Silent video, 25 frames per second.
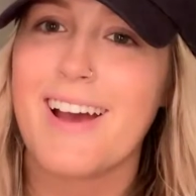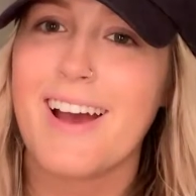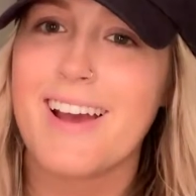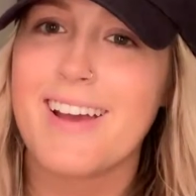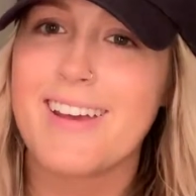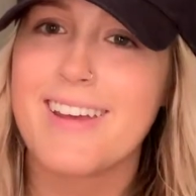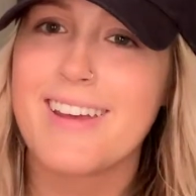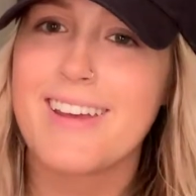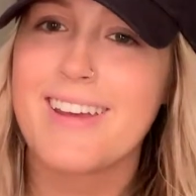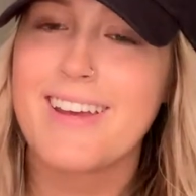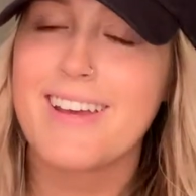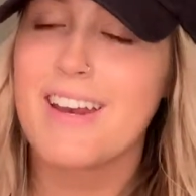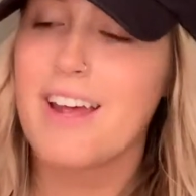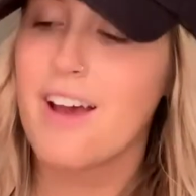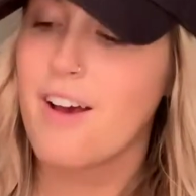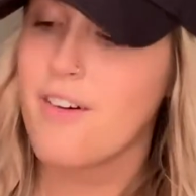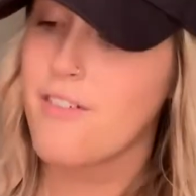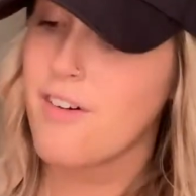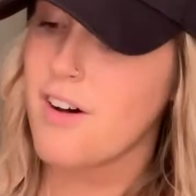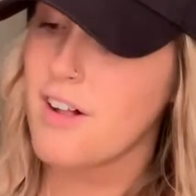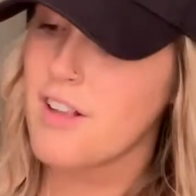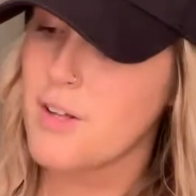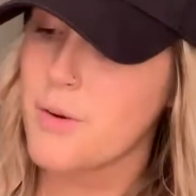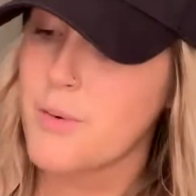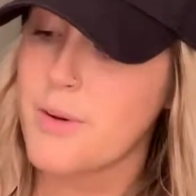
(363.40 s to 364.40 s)
I can't have
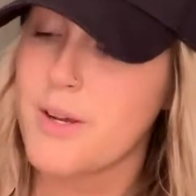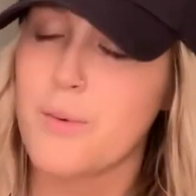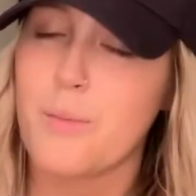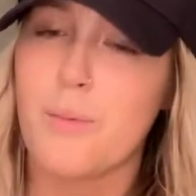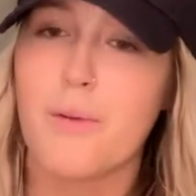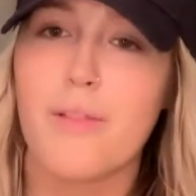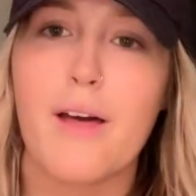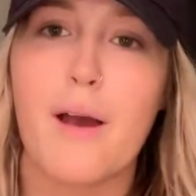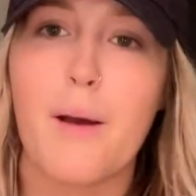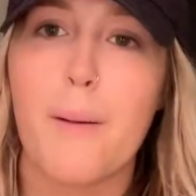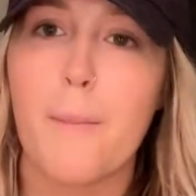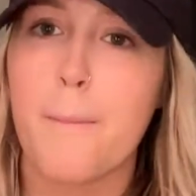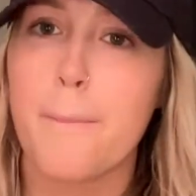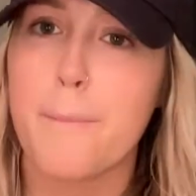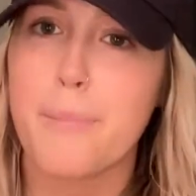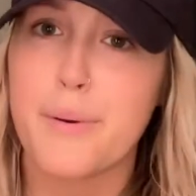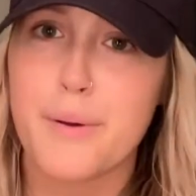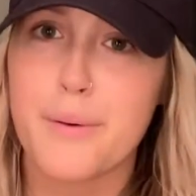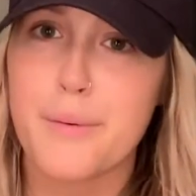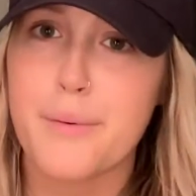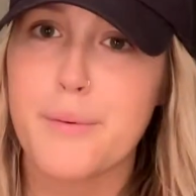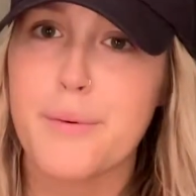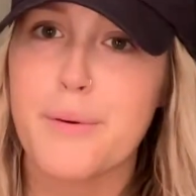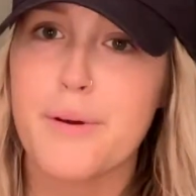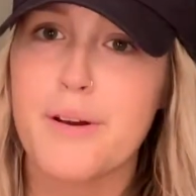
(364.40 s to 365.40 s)
Halloween without
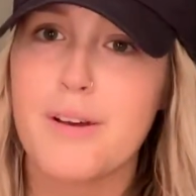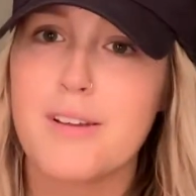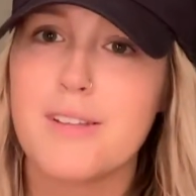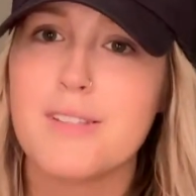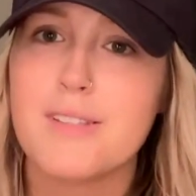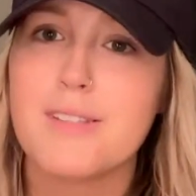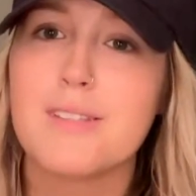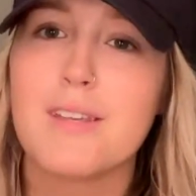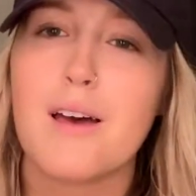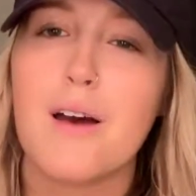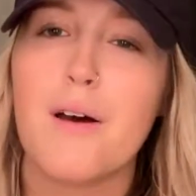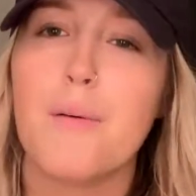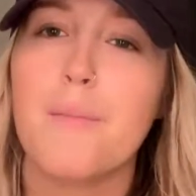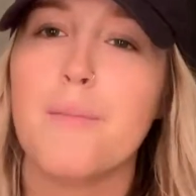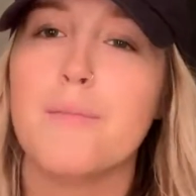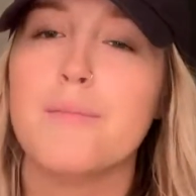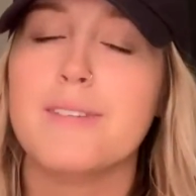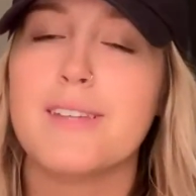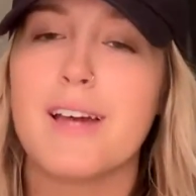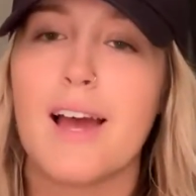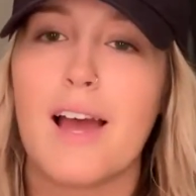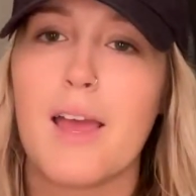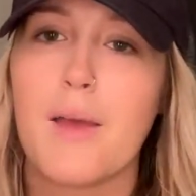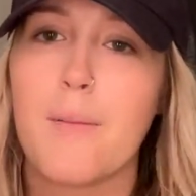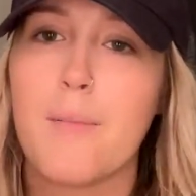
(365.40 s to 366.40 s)
Boo. Some
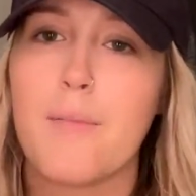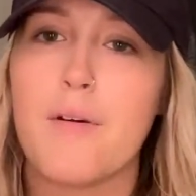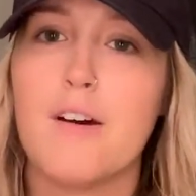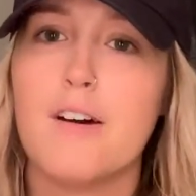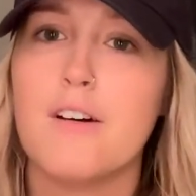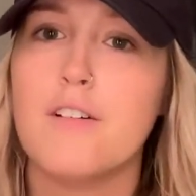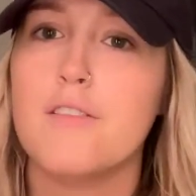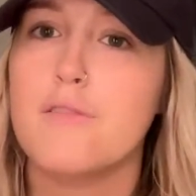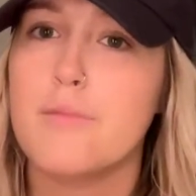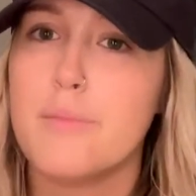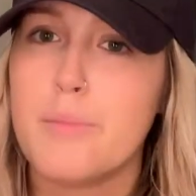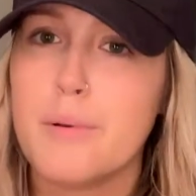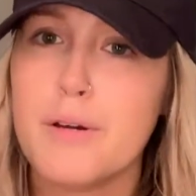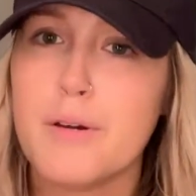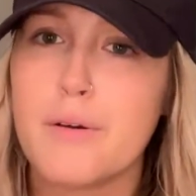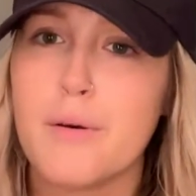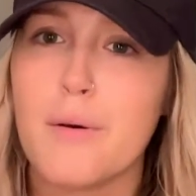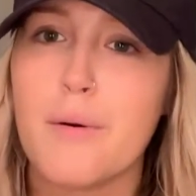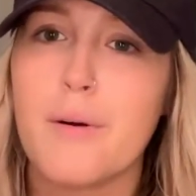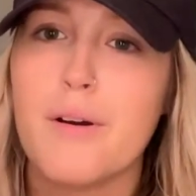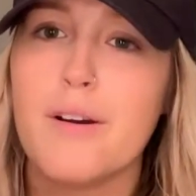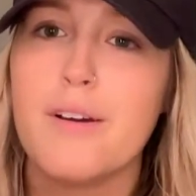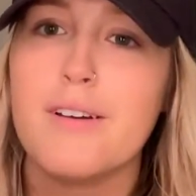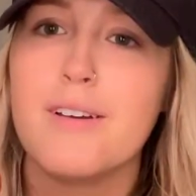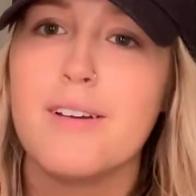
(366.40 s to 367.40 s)
type of
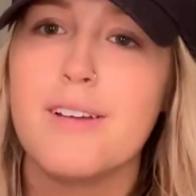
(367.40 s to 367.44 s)
Boo.